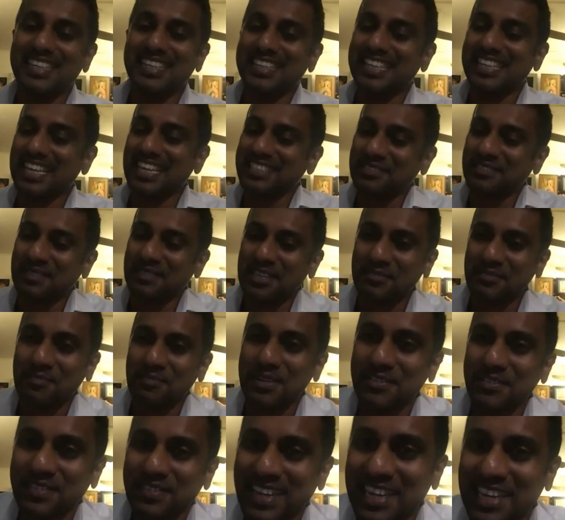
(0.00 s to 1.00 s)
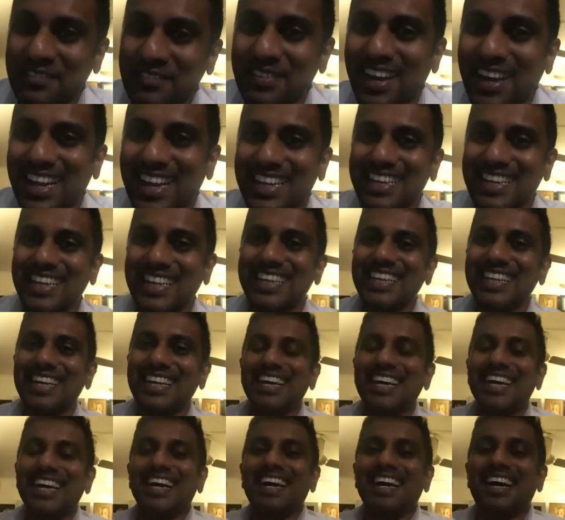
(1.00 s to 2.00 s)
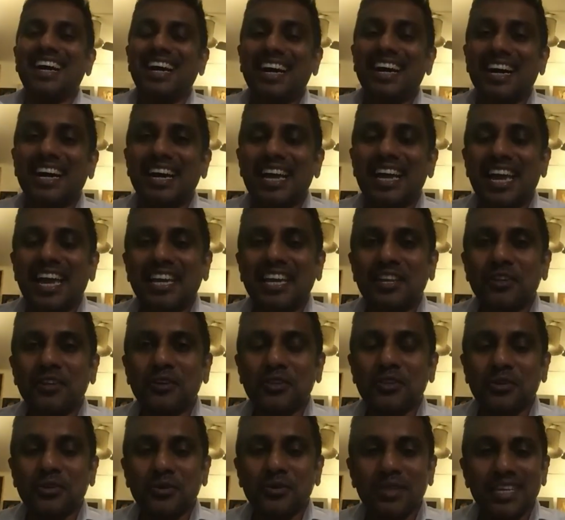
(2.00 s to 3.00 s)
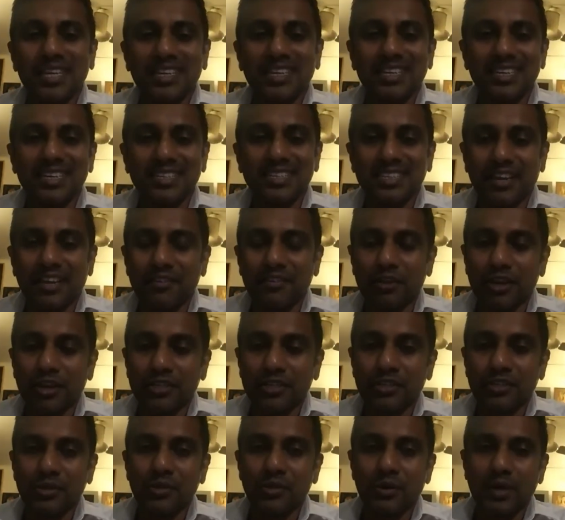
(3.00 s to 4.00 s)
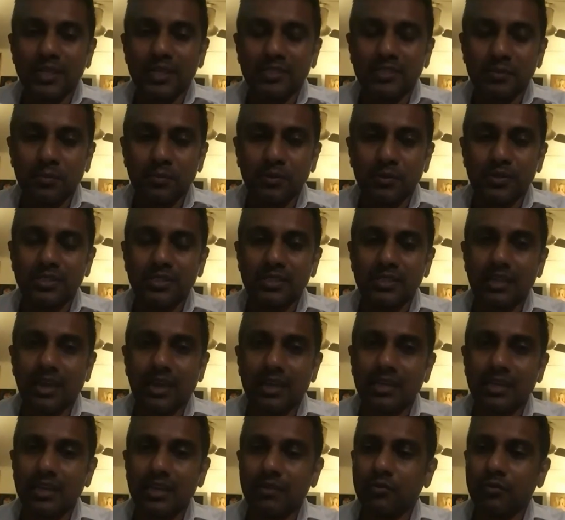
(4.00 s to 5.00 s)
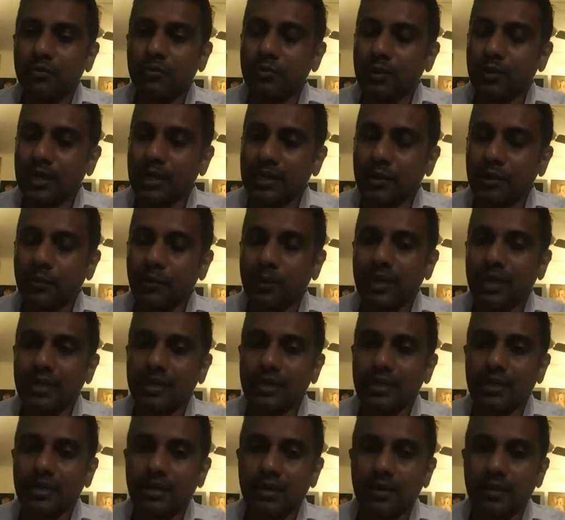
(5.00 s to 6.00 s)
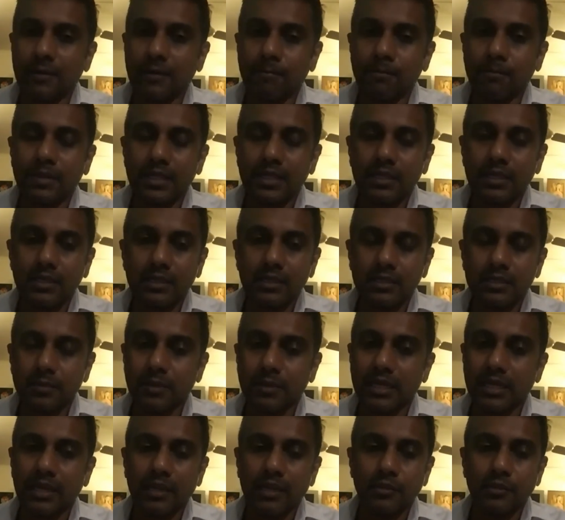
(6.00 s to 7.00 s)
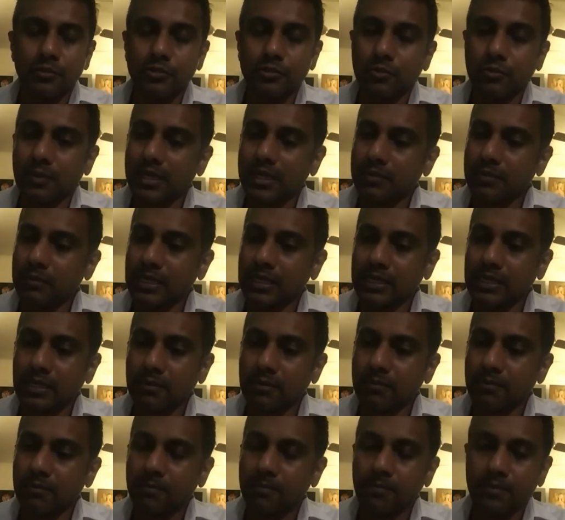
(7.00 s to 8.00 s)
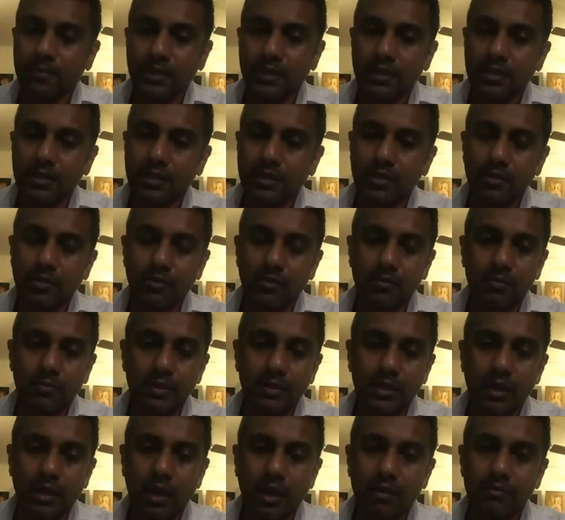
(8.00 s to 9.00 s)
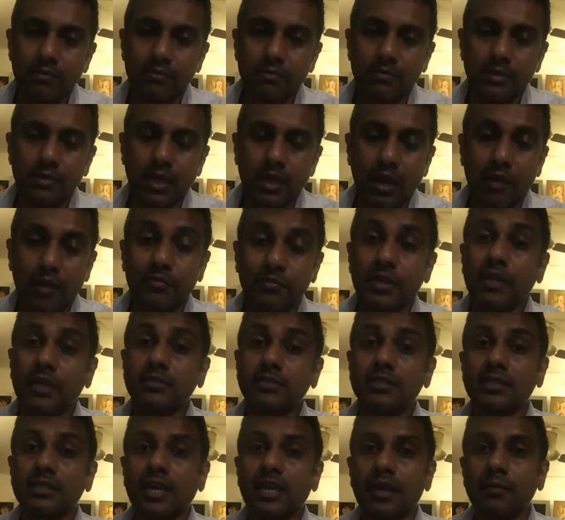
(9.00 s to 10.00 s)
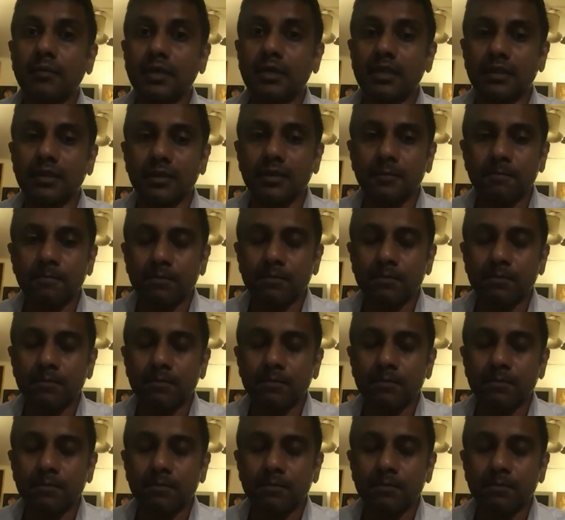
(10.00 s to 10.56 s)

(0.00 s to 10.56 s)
that's perfectly fine. And through the years, I've got to know, I suppose, Laki very, very intimately. I used to meet him half a dozen times a year.